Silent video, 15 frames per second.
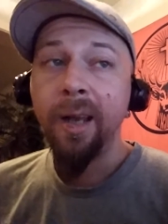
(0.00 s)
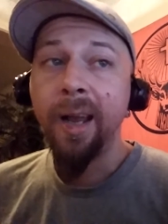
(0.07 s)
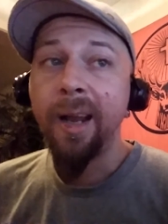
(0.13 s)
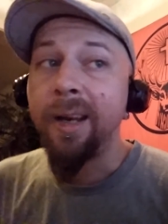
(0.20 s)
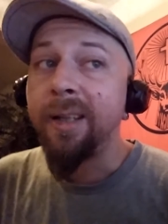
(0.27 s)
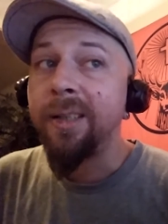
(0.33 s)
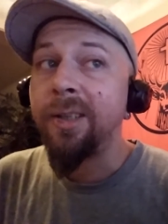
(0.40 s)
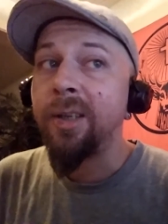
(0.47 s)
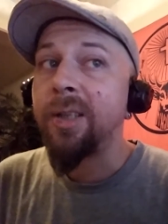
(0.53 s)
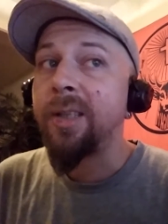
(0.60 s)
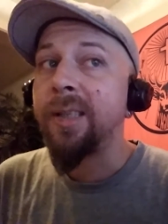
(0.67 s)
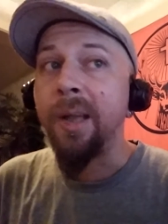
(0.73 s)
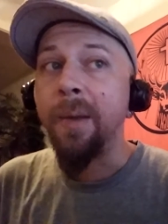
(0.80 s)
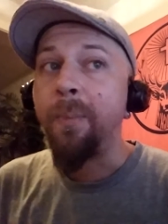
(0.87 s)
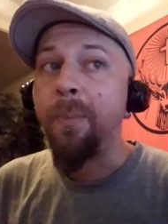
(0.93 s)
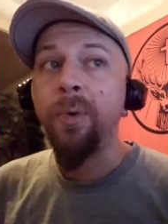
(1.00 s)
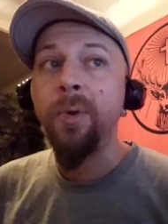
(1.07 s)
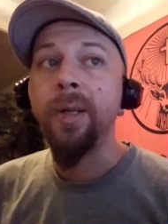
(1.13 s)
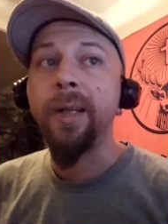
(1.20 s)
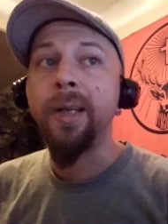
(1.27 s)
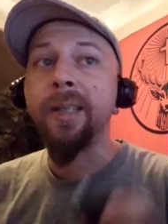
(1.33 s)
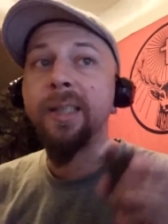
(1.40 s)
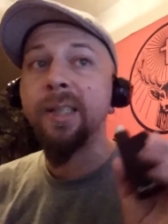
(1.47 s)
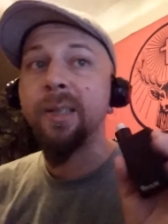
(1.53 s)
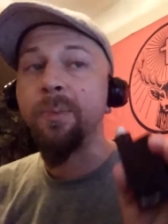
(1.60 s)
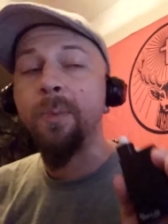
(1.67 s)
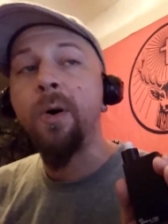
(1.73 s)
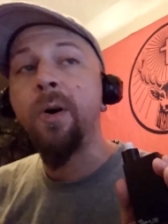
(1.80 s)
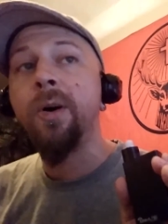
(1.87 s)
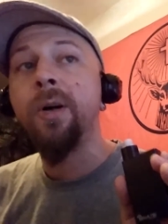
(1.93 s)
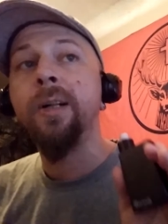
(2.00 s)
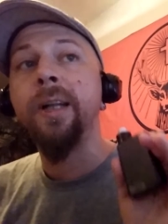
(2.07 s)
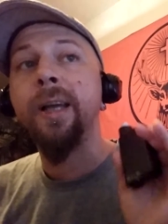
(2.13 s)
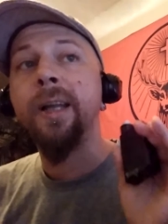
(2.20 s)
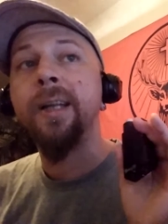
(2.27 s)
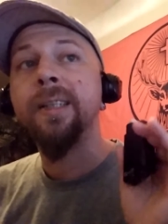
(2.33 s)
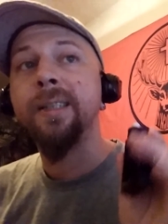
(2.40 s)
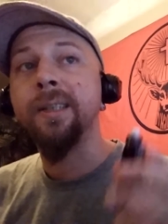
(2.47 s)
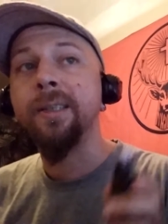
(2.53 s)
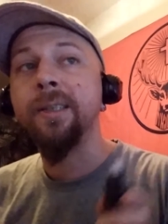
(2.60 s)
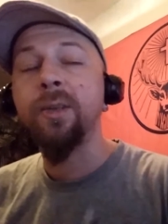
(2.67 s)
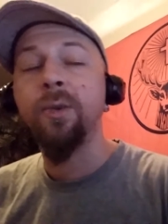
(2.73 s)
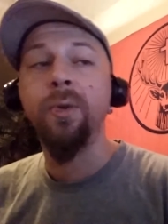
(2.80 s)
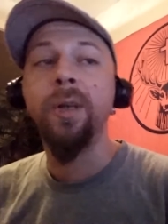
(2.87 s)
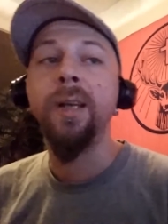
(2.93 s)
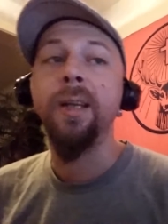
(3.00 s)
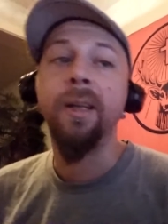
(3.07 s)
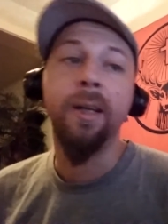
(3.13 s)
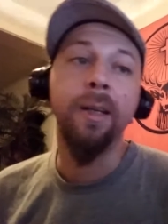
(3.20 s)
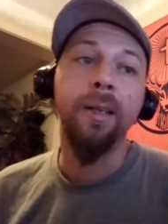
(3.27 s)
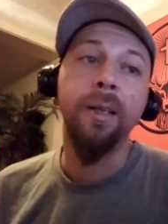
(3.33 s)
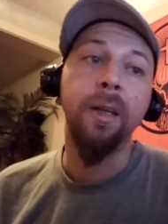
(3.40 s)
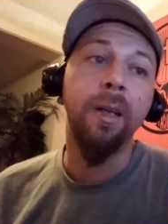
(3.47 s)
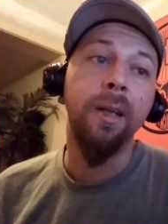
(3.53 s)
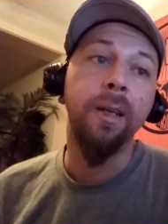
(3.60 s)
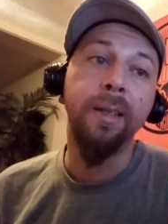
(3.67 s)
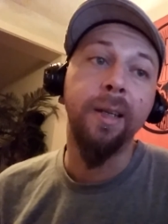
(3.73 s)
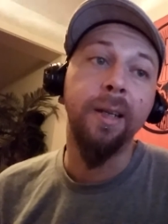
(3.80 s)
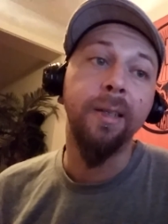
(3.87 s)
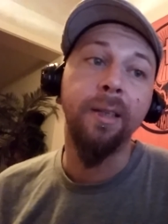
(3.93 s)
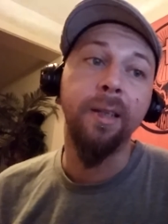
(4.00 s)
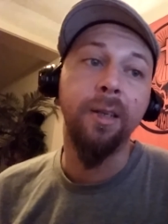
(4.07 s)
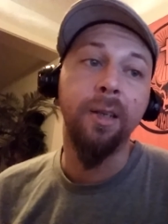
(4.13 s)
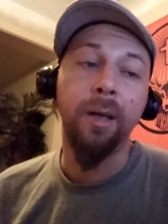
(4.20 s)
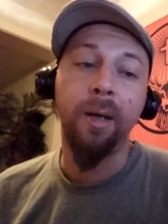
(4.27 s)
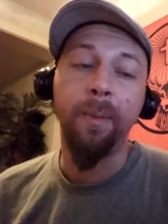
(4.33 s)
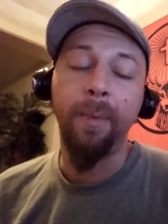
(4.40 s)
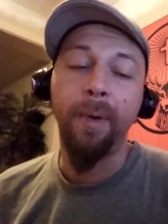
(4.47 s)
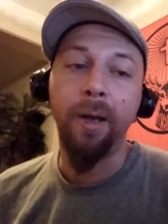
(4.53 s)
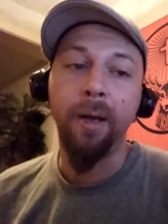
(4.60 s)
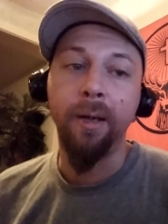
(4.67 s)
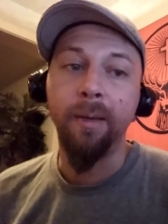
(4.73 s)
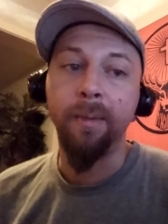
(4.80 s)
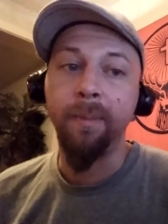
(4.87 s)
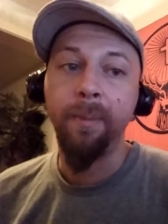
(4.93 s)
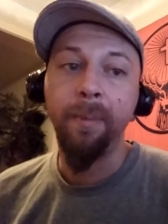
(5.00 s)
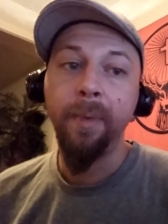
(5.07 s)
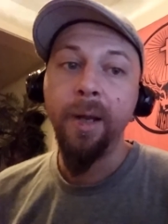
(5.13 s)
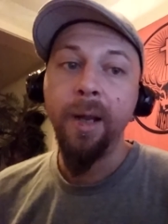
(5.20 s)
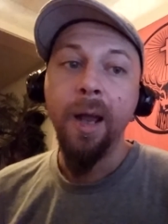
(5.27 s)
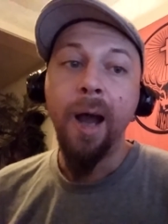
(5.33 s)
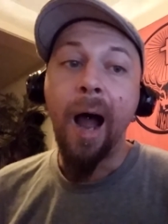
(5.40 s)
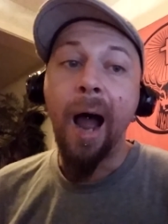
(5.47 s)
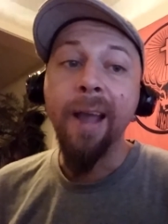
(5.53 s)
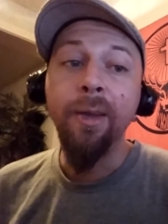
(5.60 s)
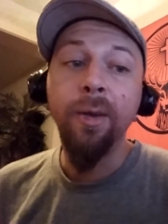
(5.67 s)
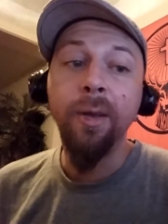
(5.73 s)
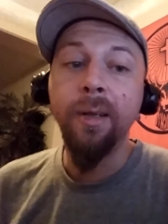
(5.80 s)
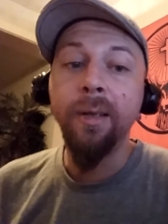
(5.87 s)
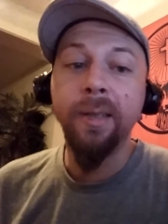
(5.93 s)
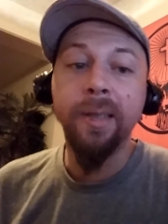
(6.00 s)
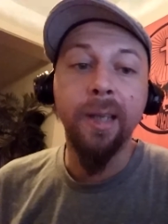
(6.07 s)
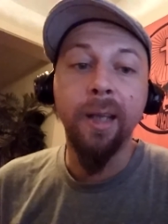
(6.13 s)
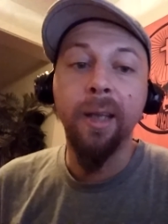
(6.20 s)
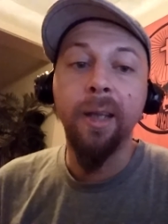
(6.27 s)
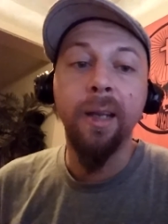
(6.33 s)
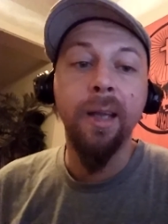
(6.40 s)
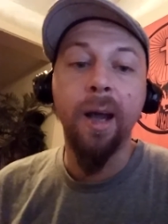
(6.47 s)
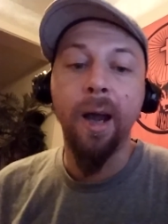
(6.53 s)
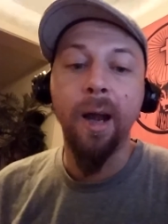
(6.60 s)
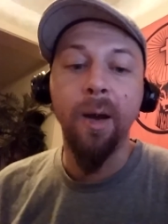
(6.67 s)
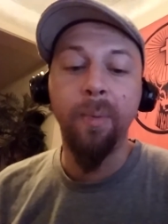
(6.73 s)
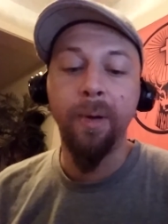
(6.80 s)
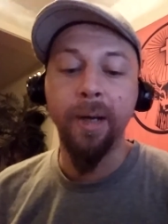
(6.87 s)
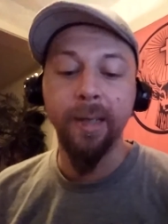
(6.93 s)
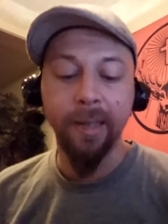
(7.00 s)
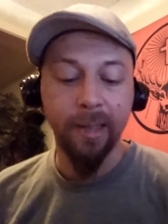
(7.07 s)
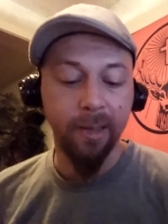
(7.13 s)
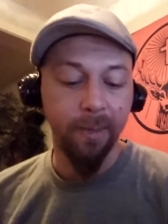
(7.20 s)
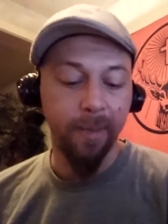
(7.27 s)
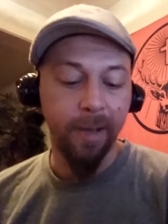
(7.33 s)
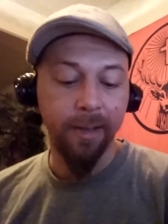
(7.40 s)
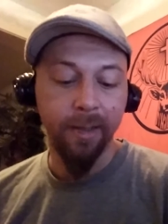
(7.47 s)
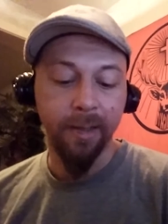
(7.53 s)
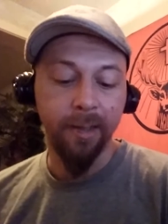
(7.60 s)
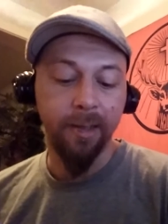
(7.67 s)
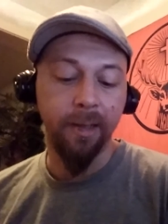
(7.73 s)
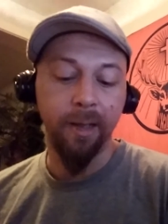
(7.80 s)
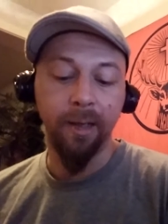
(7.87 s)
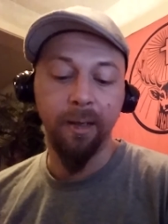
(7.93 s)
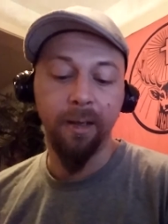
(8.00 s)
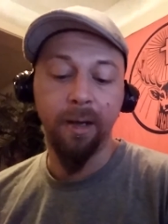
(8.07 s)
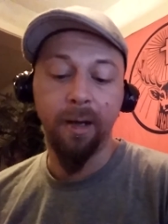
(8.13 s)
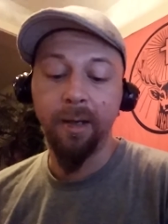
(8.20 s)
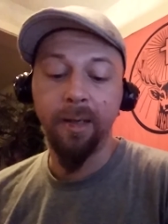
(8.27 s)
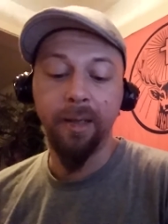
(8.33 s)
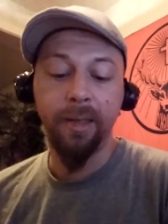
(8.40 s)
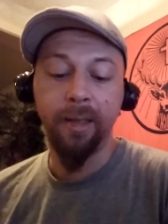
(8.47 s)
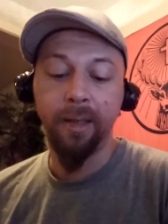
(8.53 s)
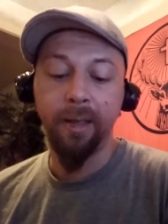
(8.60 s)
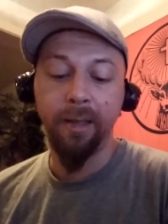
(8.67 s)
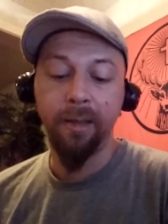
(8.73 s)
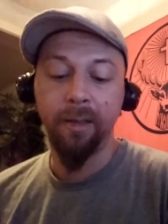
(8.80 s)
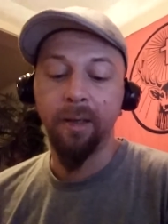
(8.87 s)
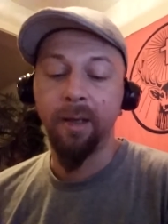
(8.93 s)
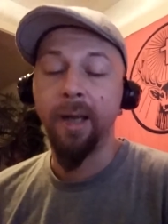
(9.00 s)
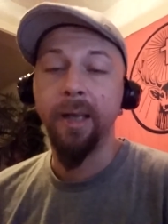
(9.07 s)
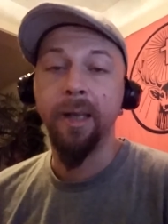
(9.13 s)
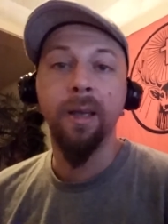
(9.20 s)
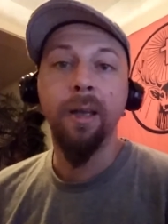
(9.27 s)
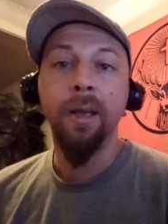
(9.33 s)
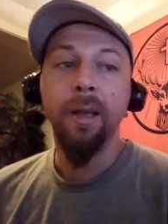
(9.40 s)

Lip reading: And it's just simple, and it's small, and it's discreet, and it does the job. I couldn't sing any higher praises about this thing, honestly. Like,